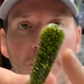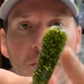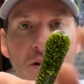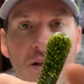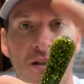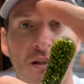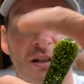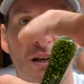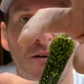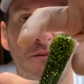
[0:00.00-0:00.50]
but
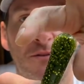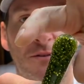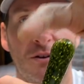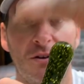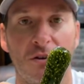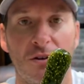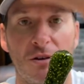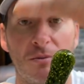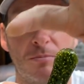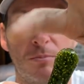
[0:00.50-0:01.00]
they
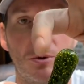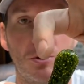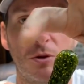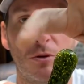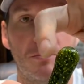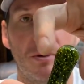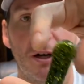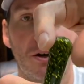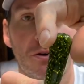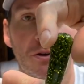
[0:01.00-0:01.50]
definitely
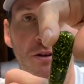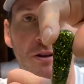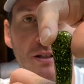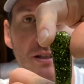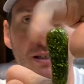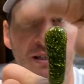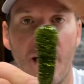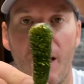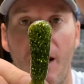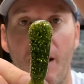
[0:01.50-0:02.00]
bulb out at the
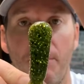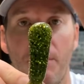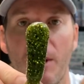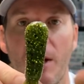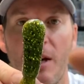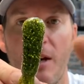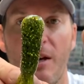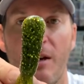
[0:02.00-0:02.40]
top.